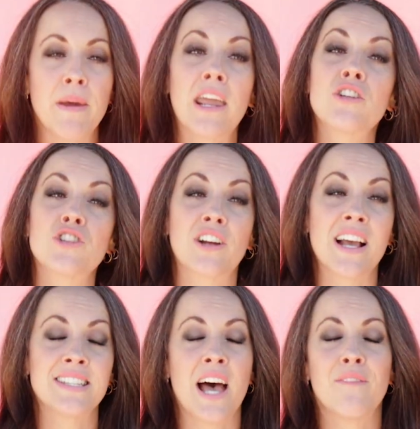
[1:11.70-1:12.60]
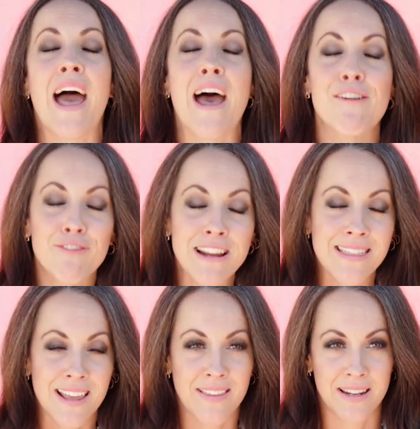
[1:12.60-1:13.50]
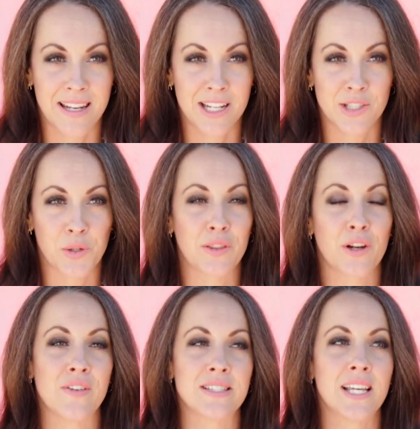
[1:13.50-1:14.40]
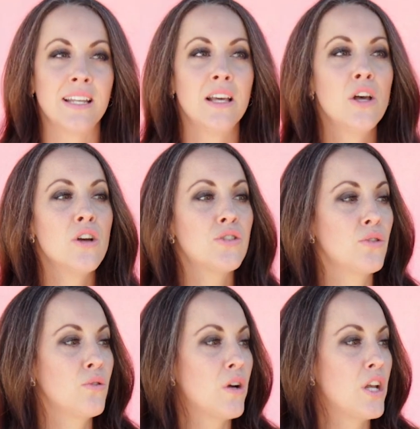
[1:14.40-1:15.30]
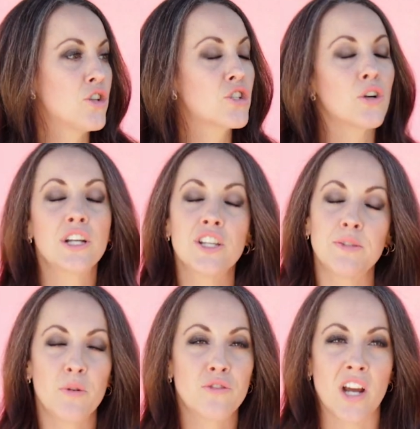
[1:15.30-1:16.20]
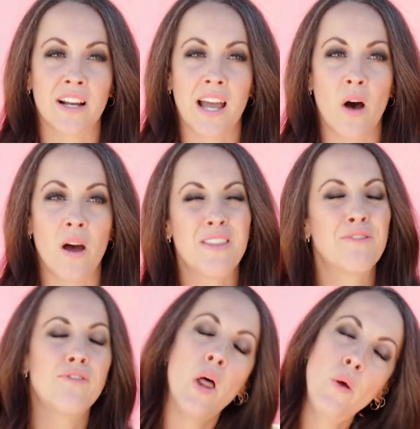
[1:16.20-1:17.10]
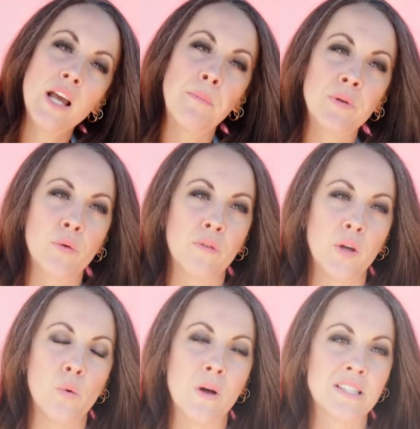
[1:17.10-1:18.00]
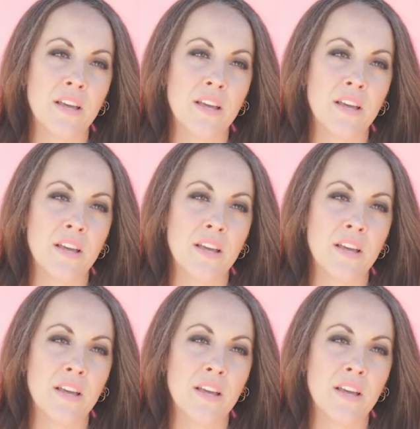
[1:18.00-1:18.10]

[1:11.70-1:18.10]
and making sure guests have everything they need during their visit, to ensuring a smooth checkout and then following up with a review once